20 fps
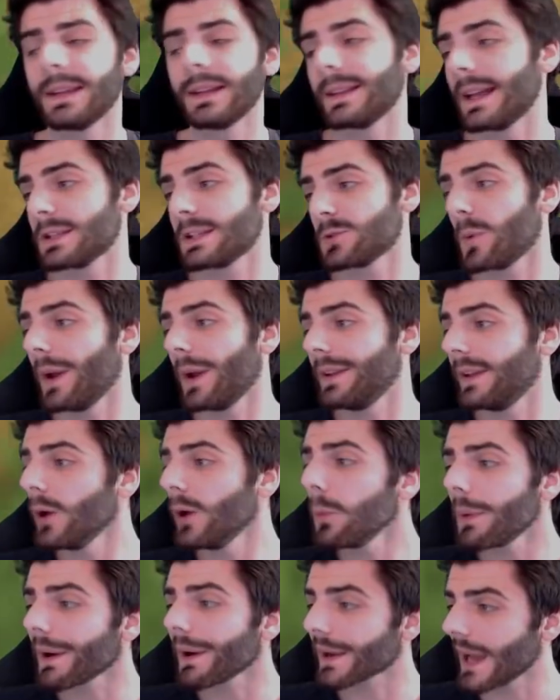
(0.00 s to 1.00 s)
That's where
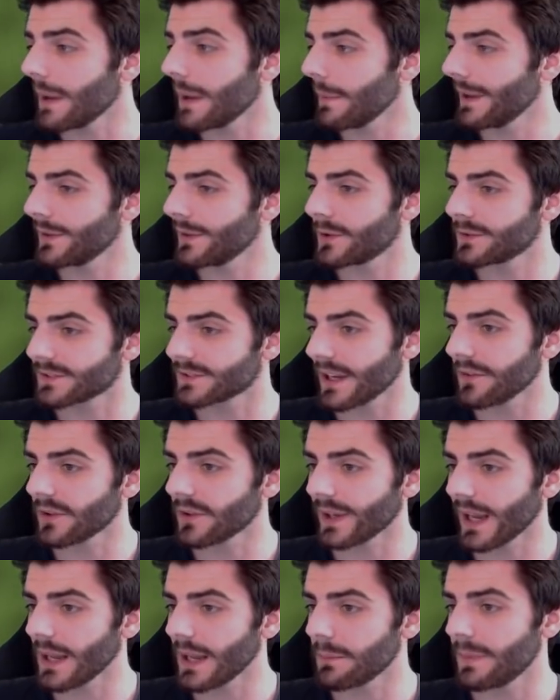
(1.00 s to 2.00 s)
Yoba came in to save
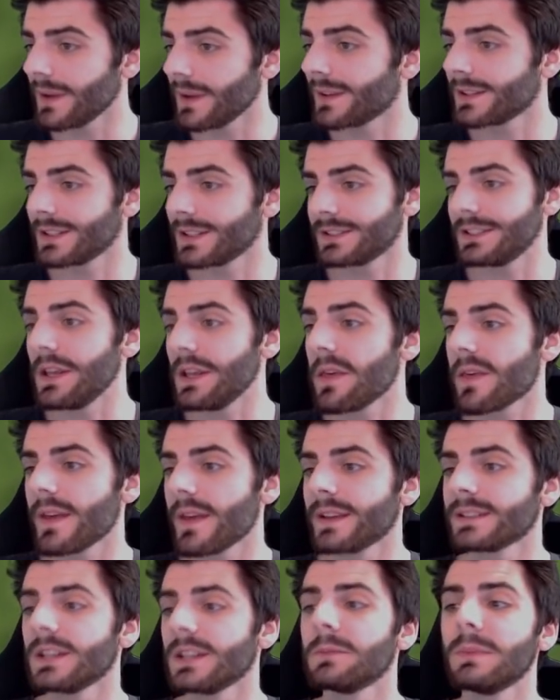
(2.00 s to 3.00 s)
the day, because he
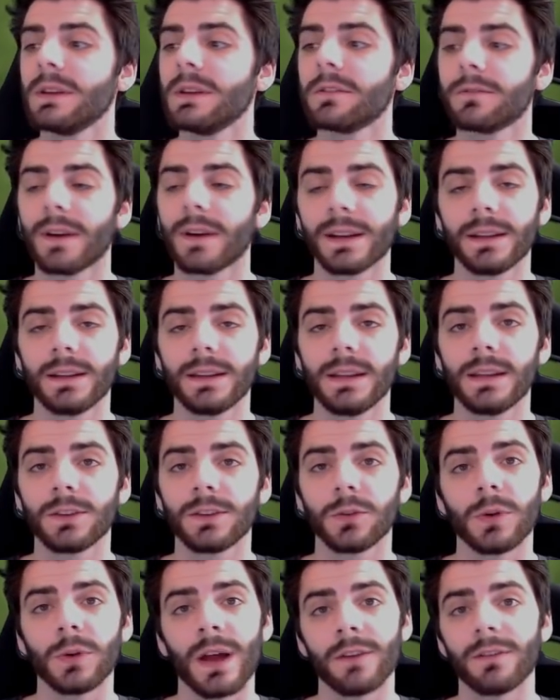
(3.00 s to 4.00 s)
thinks it'd be a fun idea
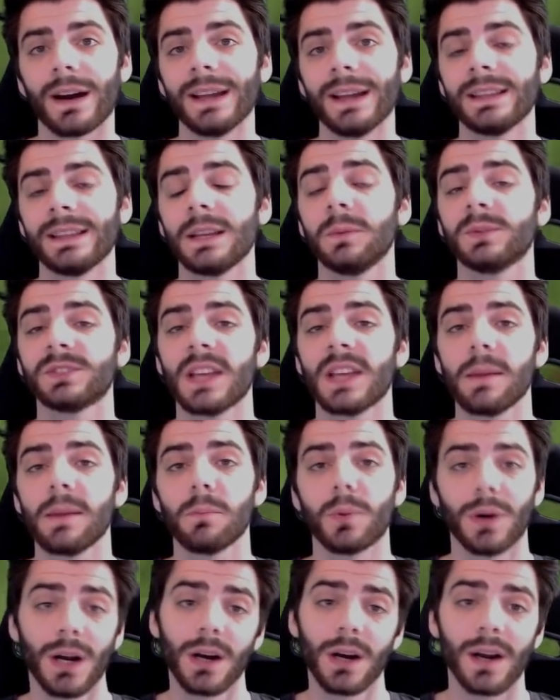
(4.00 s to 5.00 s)
to have items say
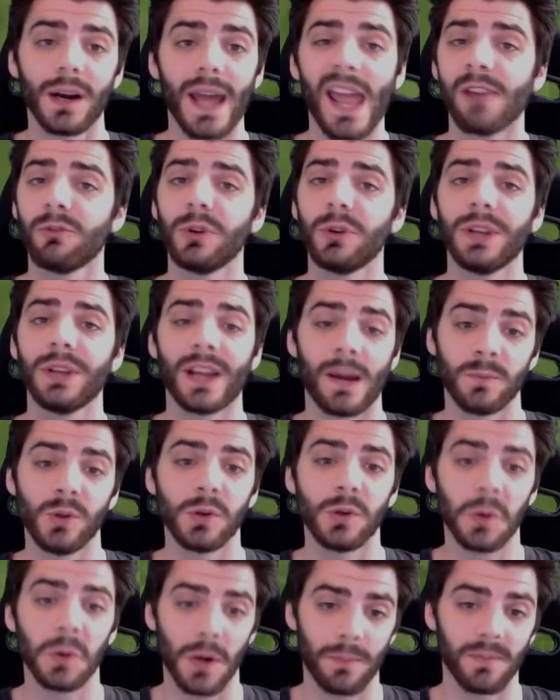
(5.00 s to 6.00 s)
bruh every time you
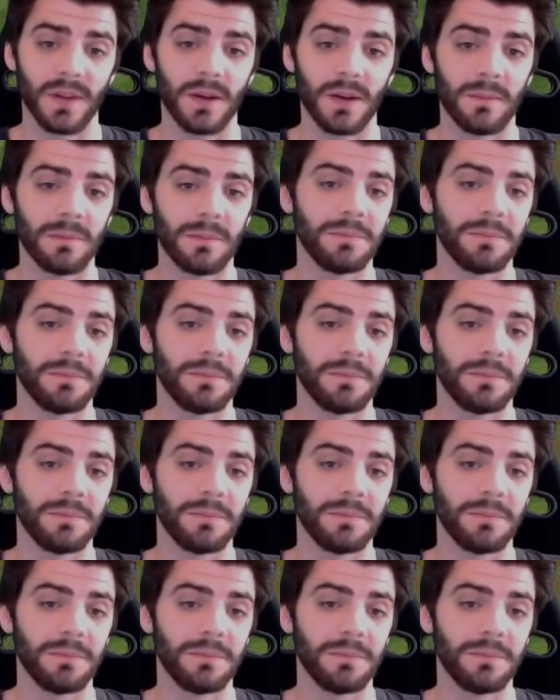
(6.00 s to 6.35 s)
drop them.